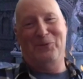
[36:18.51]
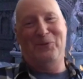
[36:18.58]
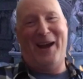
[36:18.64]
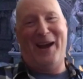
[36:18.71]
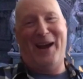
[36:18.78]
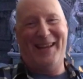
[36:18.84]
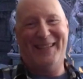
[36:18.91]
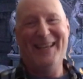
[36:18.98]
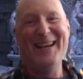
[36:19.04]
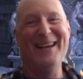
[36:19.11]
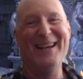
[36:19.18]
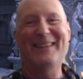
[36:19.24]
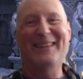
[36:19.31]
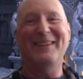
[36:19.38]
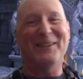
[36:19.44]
Right.
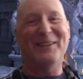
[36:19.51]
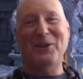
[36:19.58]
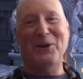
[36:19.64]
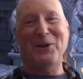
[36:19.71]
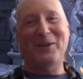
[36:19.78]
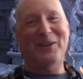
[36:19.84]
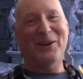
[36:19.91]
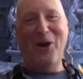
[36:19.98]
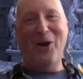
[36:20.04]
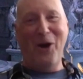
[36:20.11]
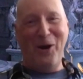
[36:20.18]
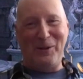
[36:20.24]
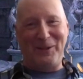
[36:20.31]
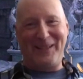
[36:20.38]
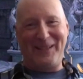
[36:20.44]
They're
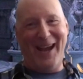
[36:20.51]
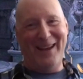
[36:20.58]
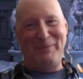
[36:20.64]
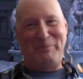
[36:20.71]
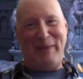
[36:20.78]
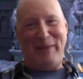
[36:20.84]
all kind of